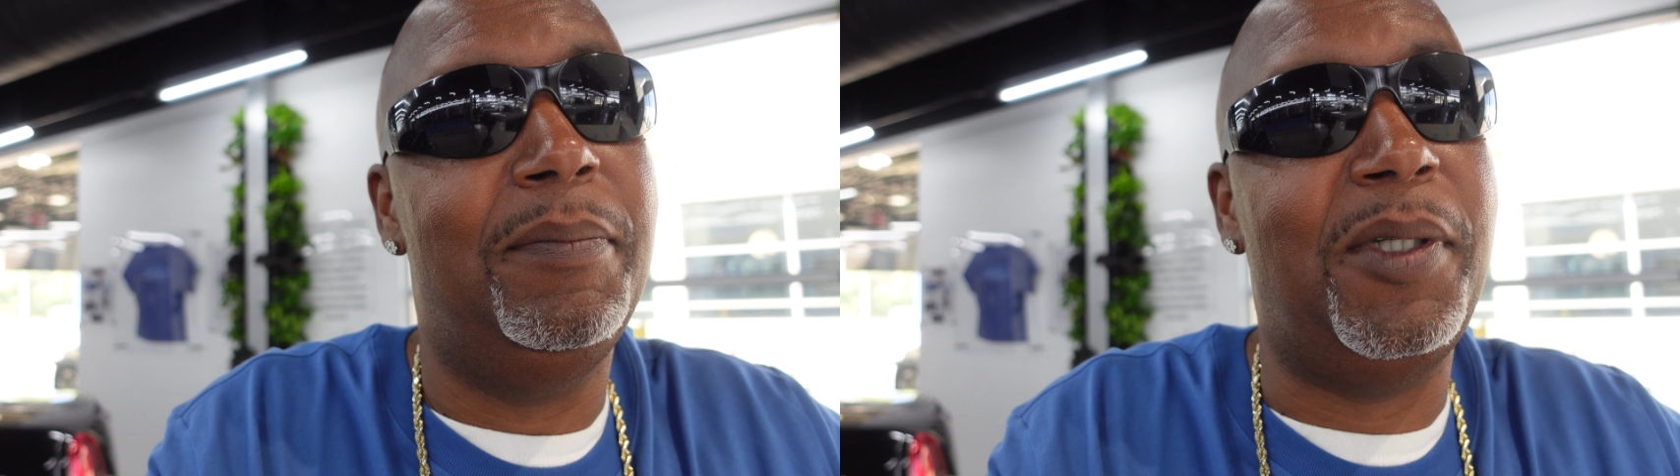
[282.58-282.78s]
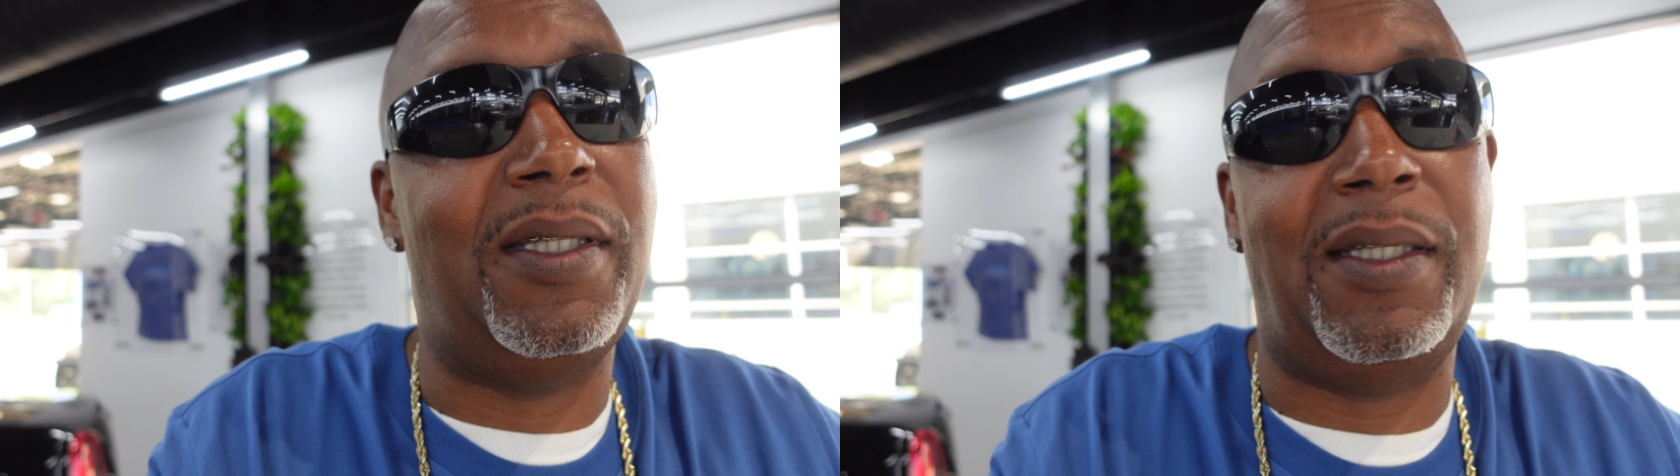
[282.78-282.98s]

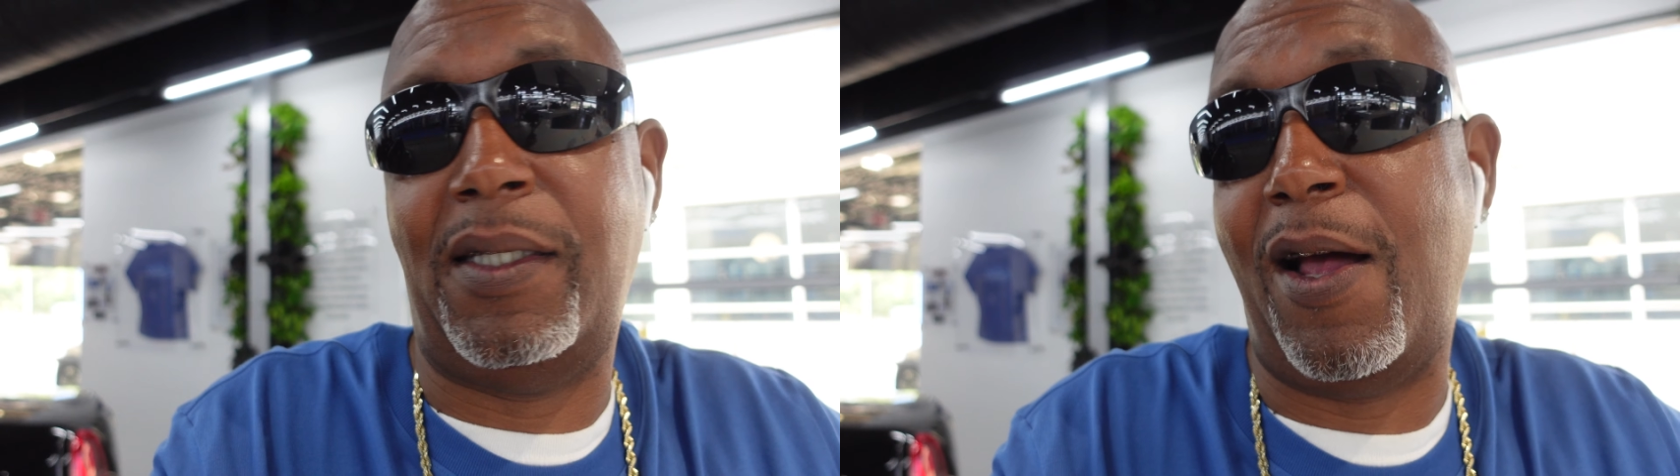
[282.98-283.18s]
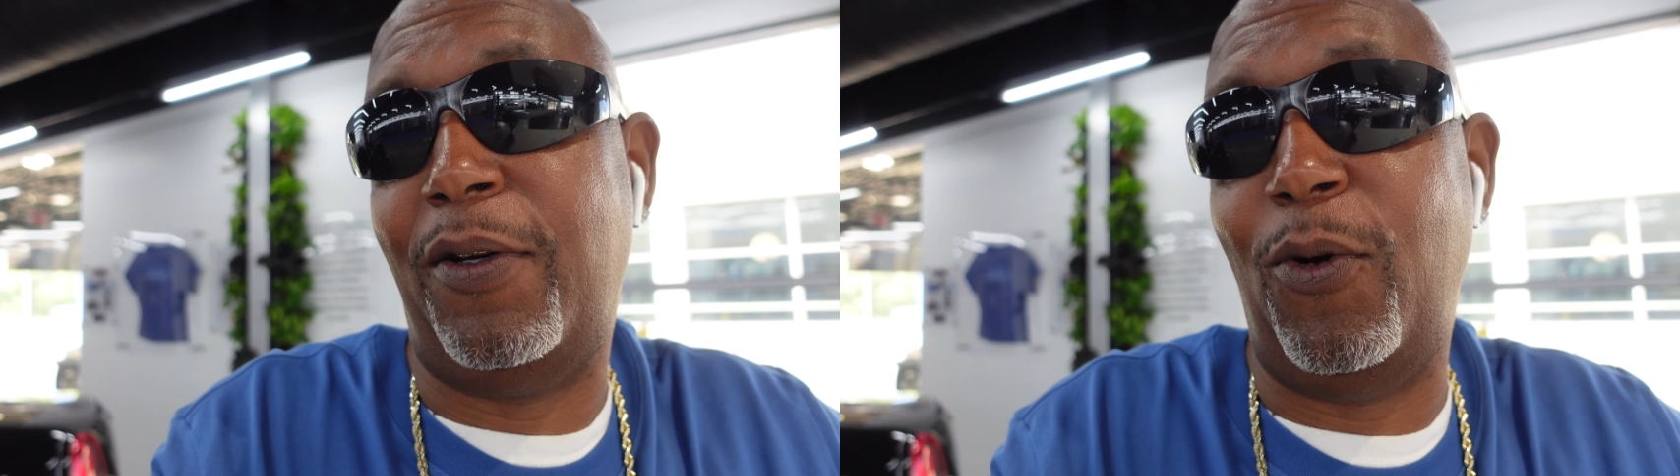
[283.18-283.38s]
Because uh, as
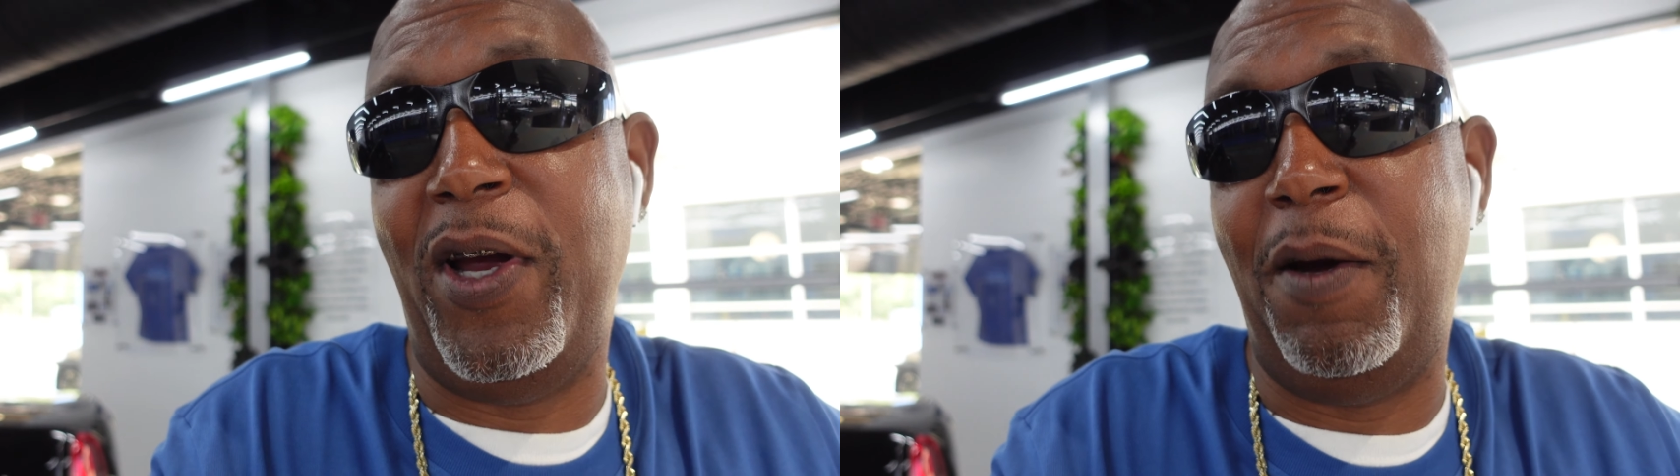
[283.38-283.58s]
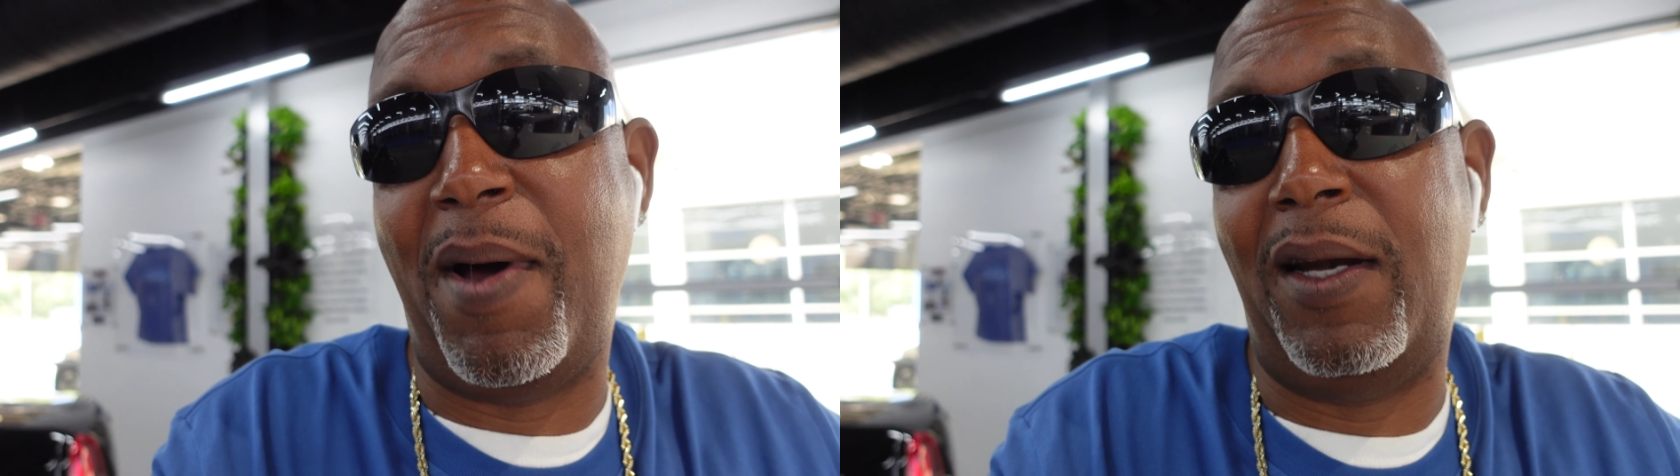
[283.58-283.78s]
y'all know,
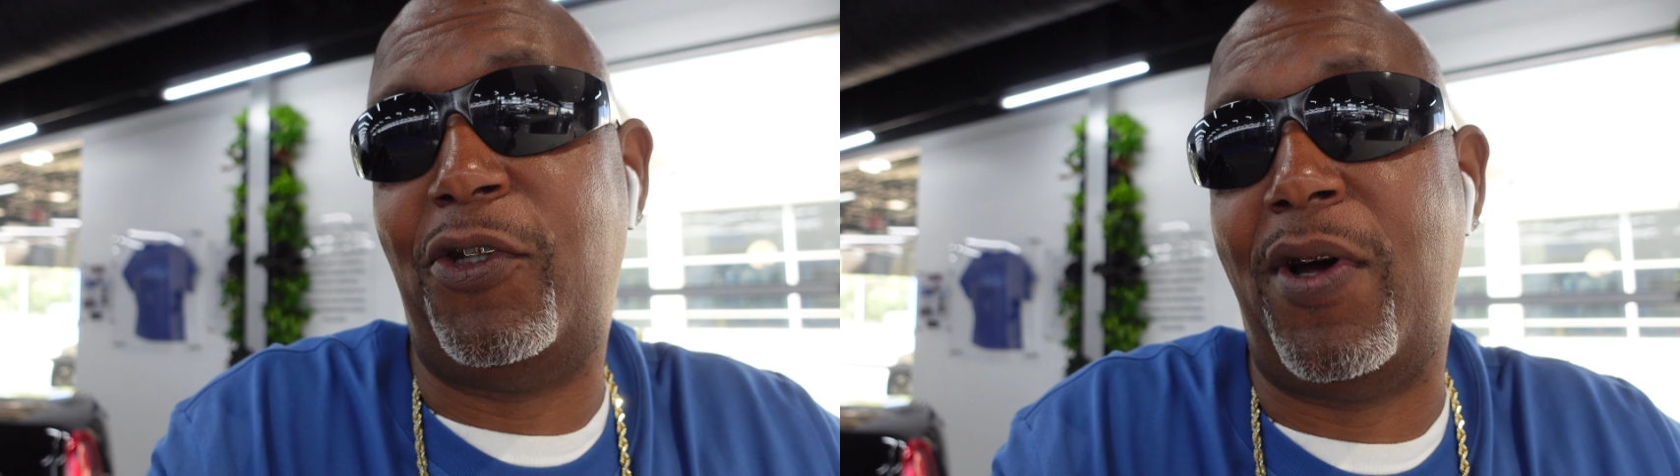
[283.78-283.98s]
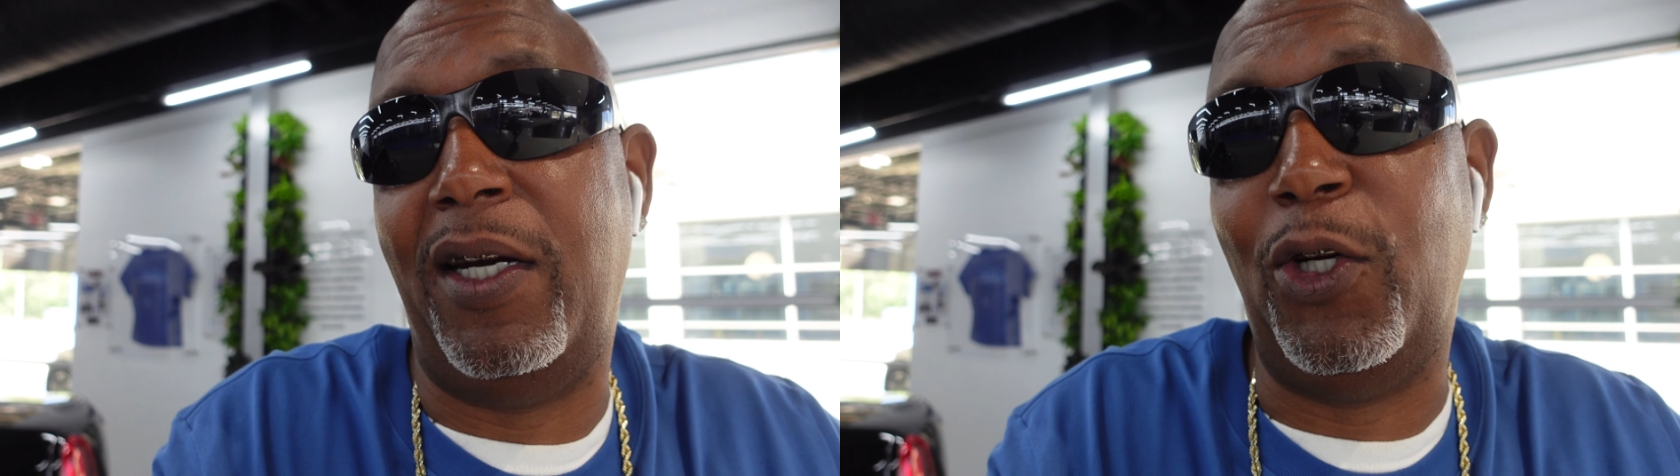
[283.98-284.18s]
everybody trying